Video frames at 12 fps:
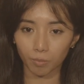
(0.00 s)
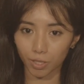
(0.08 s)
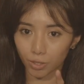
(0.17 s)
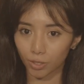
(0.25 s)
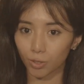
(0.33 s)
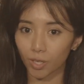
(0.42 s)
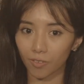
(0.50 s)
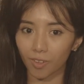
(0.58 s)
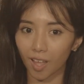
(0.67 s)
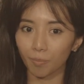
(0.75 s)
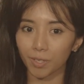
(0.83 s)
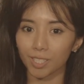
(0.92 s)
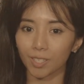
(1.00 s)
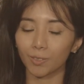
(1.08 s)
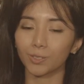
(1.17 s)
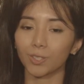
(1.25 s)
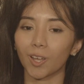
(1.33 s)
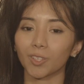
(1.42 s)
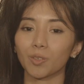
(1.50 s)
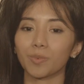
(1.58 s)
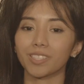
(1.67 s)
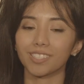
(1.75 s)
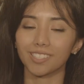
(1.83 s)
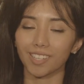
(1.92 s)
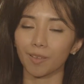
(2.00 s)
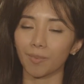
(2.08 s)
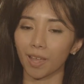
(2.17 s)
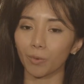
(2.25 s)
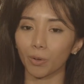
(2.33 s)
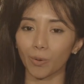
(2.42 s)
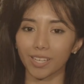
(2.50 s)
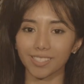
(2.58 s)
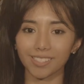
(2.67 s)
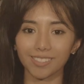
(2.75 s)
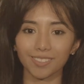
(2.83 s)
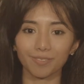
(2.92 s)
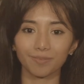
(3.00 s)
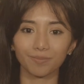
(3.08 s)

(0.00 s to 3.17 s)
be sure you have copies of those documents they might request.